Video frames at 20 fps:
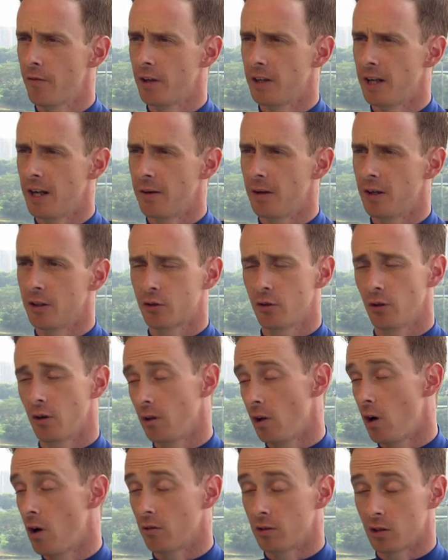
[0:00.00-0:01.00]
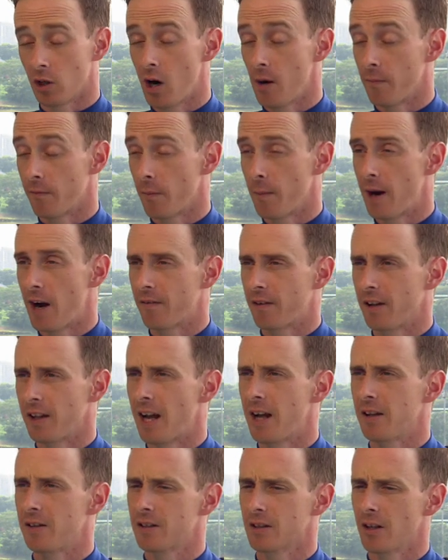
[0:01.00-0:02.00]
and then it took a long time from after that.